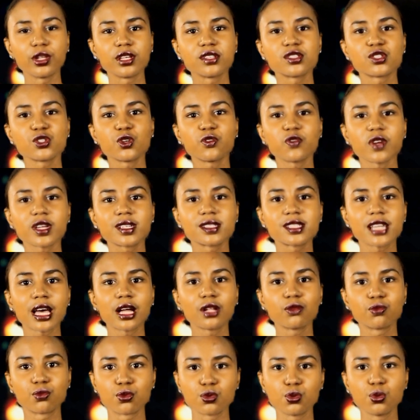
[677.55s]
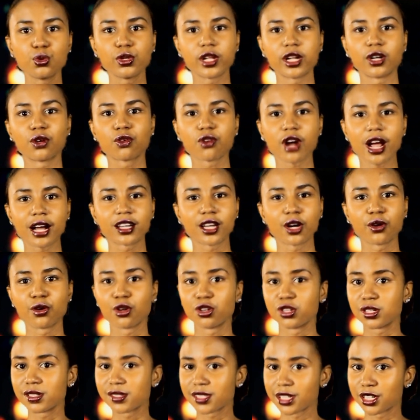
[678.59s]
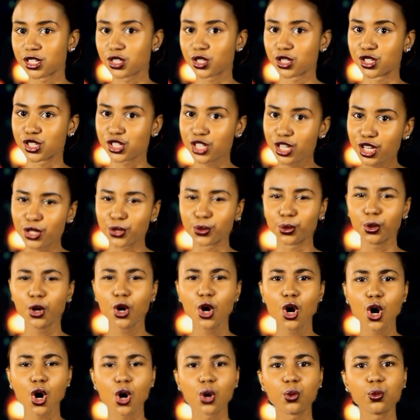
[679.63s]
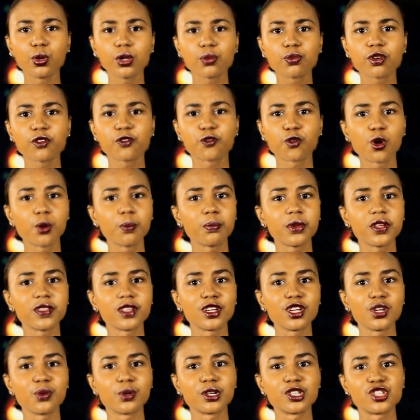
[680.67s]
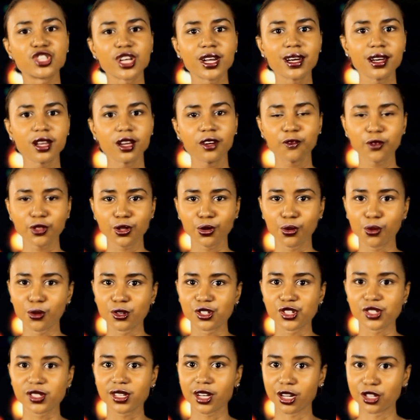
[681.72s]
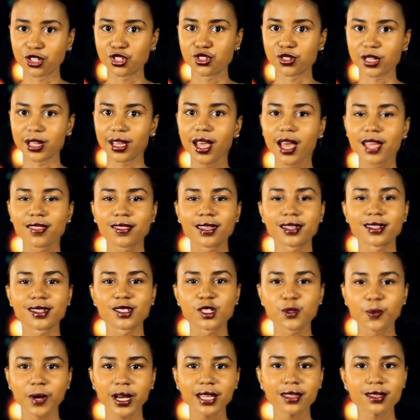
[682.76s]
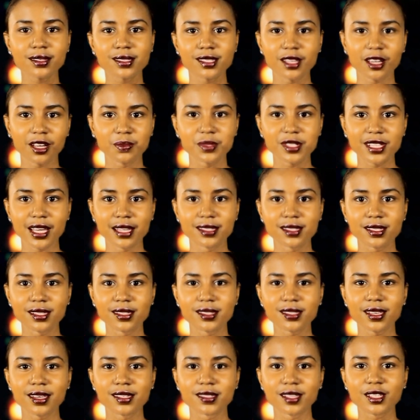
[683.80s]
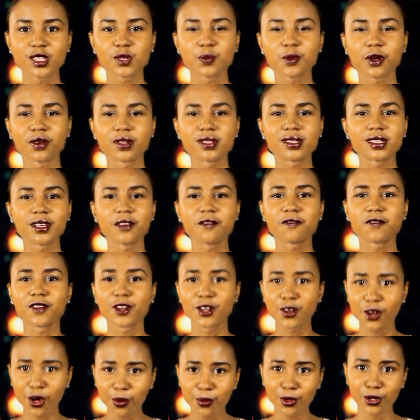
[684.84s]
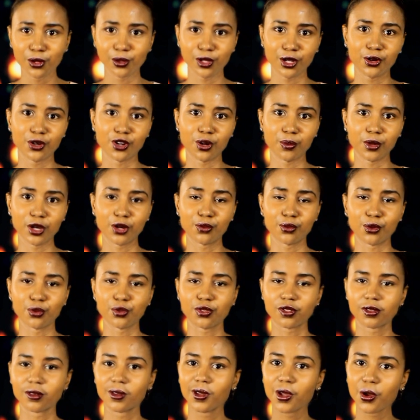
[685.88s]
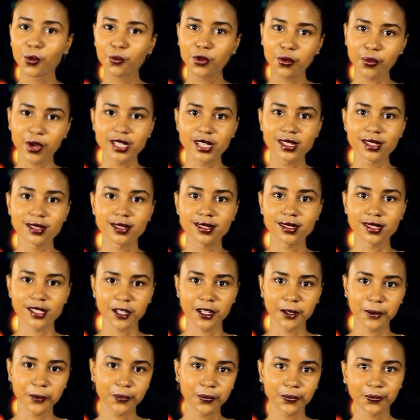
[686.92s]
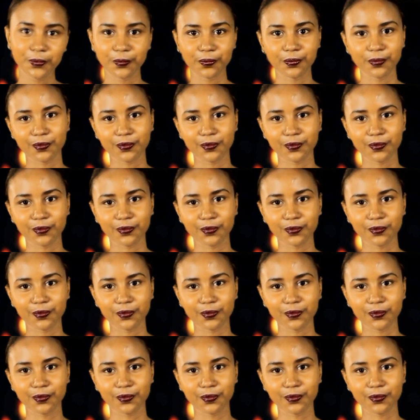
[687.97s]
Will the Soviet style rule and crackdown on dissent continue, or will reform be the new agenda for the gorgeous country that, despite the circumstances, is experiencing phenomenal economic growth? We wait and see.